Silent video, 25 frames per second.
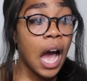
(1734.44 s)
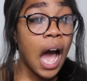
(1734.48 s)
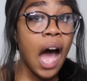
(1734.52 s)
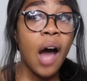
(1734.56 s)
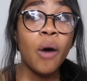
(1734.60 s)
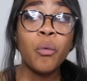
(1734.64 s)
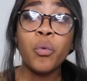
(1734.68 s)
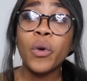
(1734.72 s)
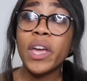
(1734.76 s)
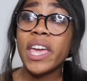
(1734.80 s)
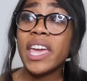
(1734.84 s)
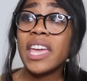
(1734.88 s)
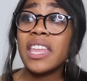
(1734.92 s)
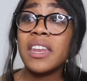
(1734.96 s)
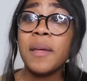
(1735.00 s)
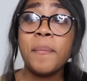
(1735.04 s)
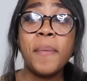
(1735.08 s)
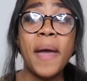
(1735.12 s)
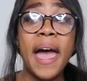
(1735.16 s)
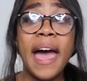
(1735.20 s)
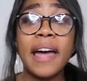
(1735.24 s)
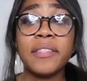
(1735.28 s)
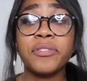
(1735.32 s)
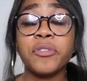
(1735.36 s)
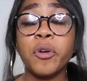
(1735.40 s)
I went in the
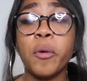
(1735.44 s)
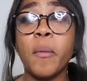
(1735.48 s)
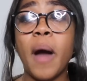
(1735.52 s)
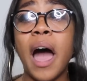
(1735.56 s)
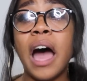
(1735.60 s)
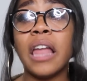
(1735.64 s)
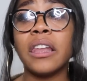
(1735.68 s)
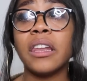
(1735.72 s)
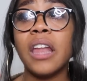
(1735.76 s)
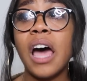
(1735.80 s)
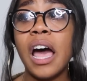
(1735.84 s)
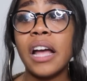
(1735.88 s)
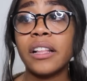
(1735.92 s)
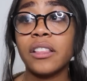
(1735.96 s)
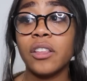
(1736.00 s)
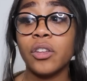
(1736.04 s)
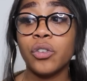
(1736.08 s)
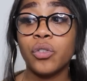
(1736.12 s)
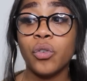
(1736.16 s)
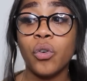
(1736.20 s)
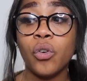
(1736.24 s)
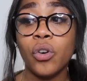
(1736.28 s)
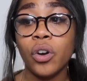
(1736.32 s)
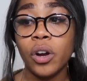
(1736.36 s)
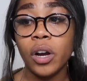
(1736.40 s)
bathroom, I locked the
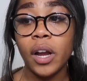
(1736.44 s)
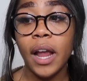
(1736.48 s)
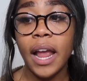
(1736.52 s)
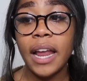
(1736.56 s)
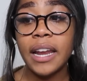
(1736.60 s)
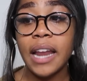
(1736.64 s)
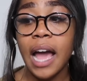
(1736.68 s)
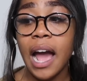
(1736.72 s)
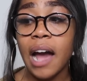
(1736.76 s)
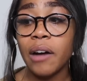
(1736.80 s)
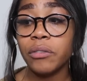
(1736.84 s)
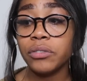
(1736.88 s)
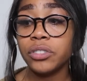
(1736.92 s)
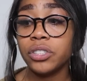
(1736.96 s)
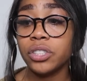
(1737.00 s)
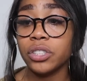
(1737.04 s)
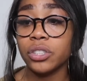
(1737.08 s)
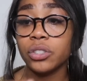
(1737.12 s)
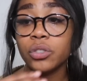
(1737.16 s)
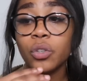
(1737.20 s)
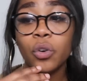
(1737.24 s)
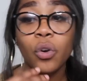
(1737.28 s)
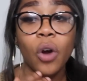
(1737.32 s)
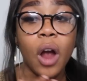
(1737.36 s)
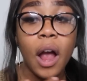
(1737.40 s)
door, and I was
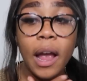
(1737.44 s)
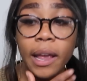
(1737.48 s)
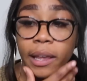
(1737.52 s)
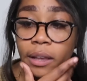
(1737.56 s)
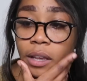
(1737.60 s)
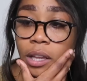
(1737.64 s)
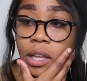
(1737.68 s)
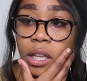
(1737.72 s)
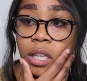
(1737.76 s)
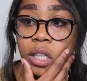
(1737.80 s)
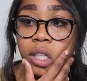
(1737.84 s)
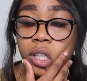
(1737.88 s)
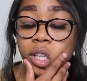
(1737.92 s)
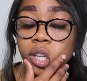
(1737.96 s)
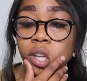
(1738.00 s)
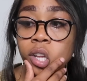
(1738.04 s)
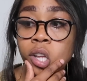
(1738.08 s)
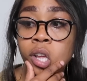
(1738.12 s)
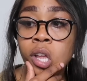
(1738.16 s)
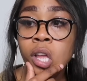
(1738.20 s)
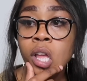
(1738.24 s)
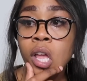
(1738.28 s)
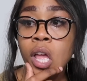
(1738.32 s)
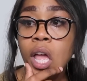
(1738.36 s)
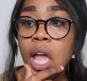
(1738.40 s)
just crying.
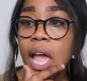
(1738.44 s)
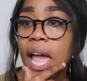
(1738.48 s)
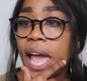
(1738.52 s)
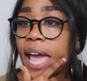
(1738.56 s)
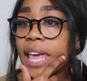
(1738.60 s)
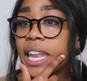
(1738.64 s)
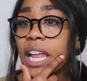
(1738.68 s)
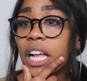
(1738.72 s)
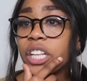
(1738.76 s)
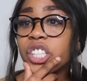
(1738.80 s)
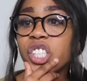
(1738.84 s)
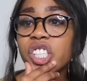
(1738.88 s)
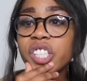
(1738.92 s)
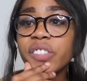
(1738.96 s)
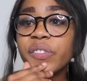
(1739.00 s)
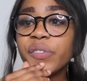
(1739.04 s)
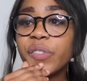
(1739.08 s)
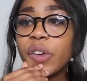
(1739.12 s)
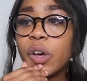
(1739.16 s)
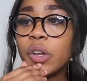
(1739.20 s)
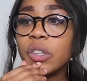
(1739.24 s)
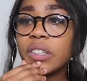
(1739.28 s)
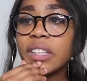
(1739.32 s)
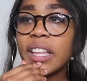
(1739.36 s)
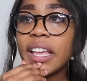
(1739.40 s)
And I just
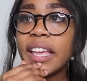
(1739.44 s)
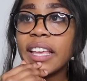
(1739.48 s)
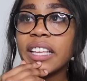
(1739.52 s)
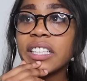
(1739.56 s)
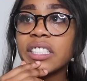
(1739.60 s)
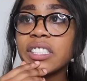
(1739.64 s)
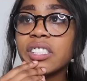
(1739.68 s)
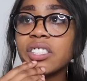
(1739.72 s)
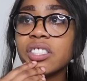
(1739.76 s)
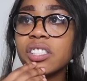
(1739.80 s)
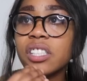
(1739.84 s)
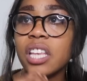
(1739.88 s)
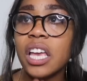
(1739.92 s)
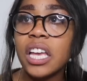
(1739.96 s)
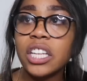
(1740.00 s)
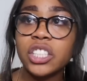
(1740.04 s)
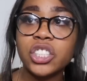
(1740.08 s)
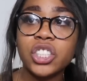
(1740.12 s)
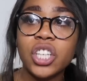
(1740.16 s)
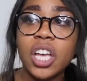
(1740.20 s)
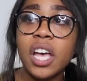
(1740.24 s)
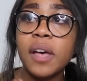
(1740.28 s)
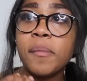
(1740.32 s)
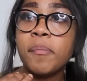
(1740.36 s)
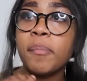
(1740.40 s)
felt like
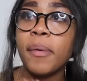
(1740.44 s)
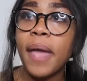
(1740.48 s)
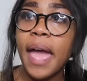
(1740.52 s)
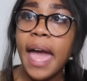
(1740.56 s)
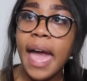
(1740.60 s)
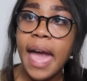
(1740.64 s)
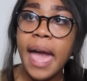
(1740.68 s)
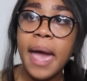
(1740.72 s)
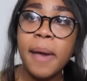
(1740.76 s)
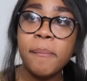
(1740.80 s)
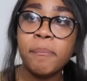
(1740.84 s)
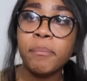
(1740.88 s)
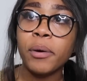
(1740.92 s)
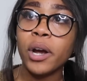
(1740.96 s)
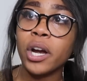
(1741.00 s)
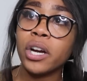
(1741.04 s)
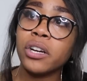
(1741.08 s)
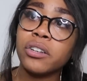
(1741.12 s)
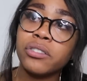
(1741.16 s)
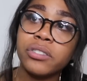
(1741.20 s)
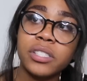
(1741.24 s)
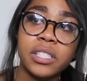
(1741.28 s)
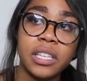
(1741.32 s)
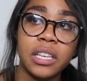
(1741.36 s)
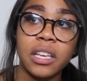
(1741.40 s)
such a bad
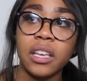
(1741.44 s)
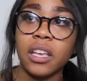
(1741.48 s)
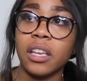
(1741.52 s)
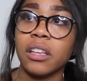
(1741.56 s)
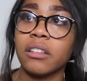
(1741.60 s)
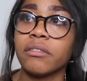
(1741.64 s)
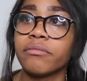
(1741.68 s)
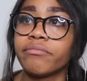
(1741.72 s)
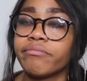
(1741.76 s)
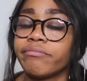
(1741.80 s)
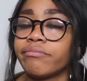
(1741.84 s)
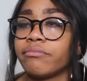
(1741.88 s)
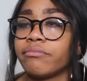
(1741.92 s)
person.